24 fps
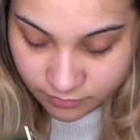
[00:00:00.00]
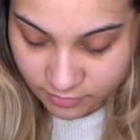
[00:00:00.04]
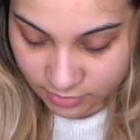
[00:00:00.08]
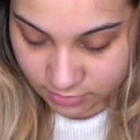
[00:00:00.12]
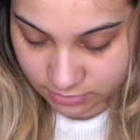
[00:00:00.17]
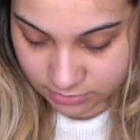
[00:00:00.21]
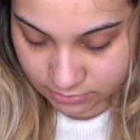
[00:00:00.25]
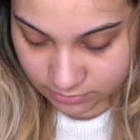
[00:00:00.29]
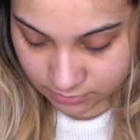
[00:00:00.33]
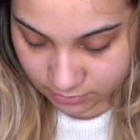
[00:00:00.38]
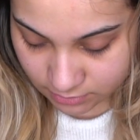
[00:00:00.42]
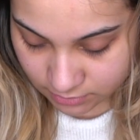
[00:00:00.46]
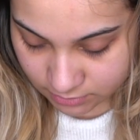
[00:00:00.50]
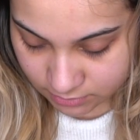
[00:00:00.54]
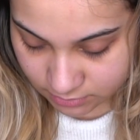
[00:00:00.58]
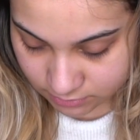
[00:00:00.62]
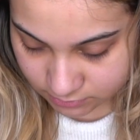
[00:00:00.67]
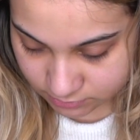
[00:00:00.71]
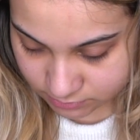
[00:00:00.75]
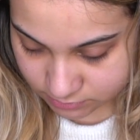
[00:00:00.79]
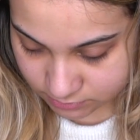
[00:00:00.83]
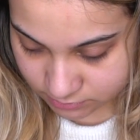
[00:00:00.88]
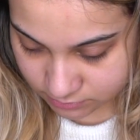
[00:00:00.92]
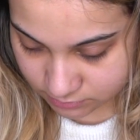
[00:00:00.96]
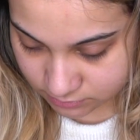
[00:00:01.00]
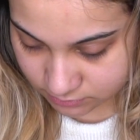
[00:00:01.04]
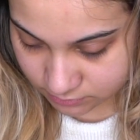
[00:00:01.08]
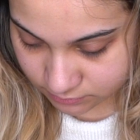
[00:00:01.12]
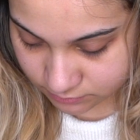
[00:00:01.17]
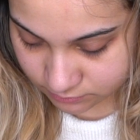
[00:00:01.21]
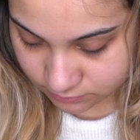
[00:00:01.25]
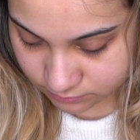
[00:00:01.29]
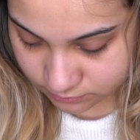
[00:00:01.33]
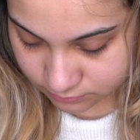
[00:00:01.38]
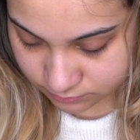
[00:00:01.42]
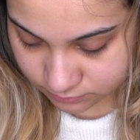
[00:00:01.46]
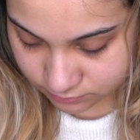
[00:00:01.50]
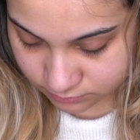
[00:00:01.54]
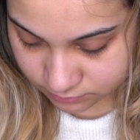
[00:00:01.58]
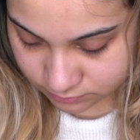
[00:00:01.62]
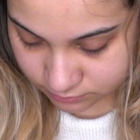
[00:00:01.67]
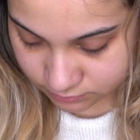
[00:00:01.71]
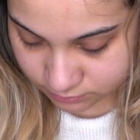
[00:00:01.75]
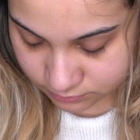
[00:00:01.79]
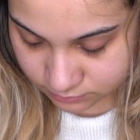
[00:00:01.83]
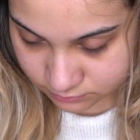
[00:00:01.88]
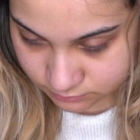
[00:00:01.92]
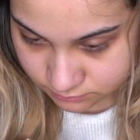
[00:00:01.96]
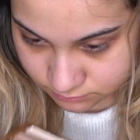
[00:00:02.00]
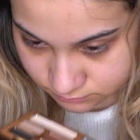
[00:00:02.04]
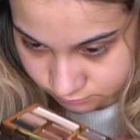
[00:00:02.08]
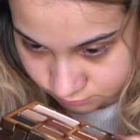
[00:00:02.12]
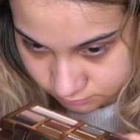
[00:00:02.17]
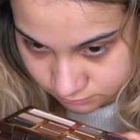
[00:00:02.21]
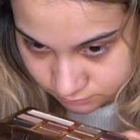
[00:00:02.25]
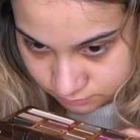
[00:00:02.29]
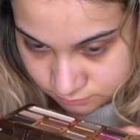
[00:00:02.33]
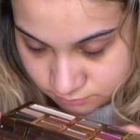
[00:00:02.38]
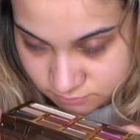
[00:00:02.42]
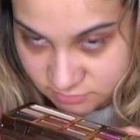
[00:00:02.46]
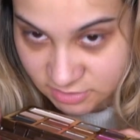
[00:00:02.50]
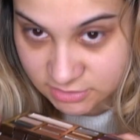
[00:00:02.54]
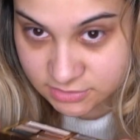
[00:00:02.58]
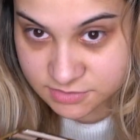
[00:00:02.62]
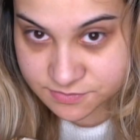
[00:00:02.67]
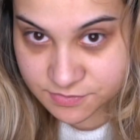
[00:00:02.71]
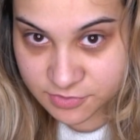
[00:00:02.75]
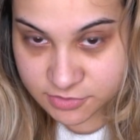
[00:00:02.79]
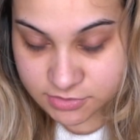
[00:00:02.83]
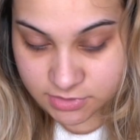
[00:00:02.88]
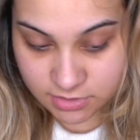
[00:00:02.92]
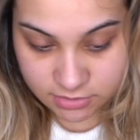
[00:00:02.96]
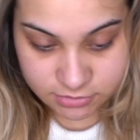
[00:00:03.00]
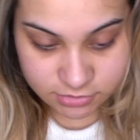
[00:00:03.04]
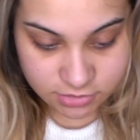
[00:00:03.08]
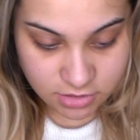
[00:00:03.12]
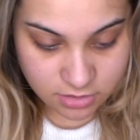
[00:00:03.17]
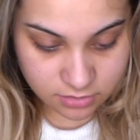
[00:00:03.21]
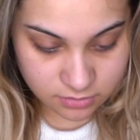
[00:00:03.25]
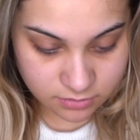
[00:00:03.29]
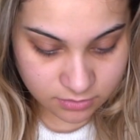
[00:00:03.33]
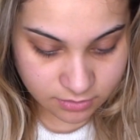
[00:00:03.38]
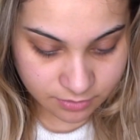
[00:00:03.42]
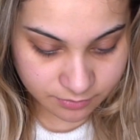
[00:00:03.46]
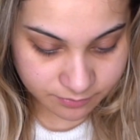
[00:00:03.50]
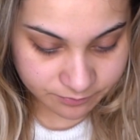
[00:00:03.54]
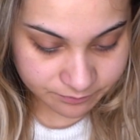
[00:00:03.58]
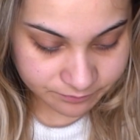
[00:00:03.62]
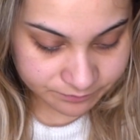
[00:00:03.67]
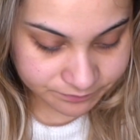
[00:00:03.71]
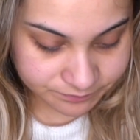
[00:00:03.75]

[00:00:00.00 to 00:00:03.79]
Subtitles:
it does. It smells like chocolate.